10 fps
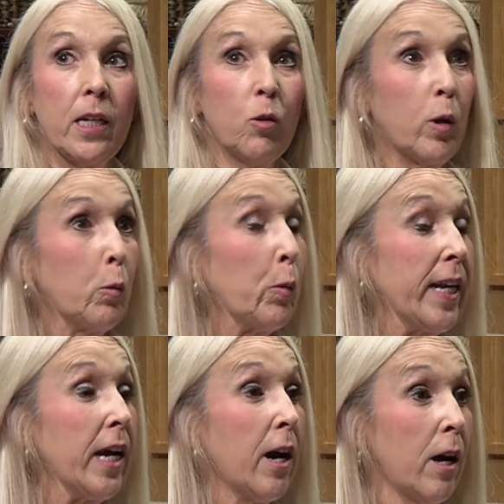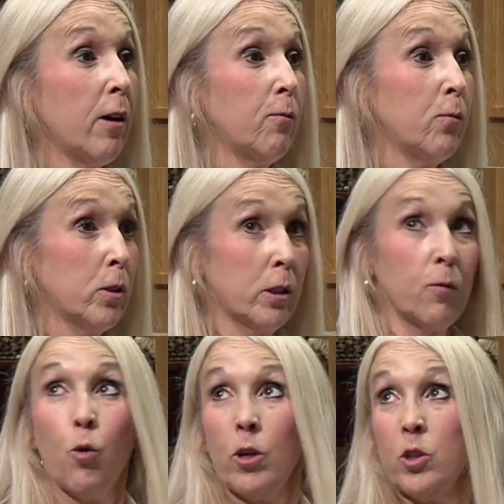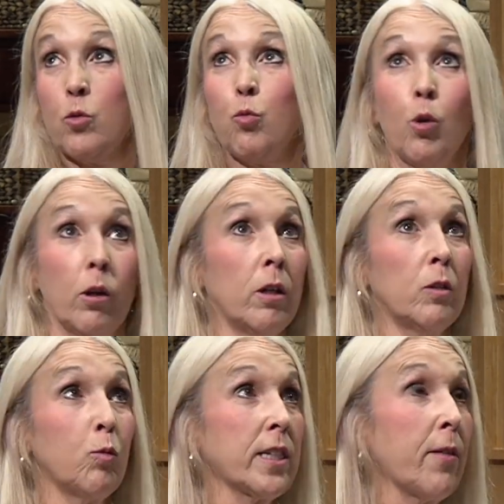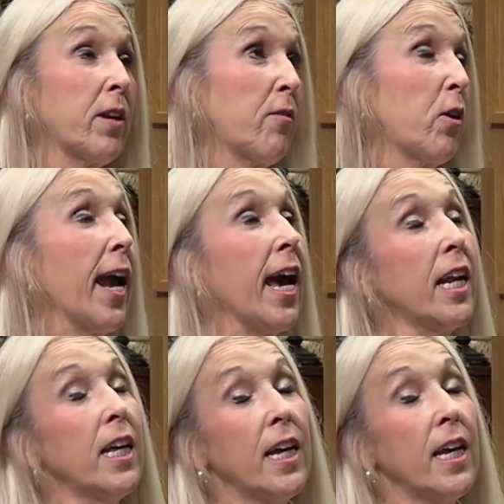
arena of divorce world, which I've never had.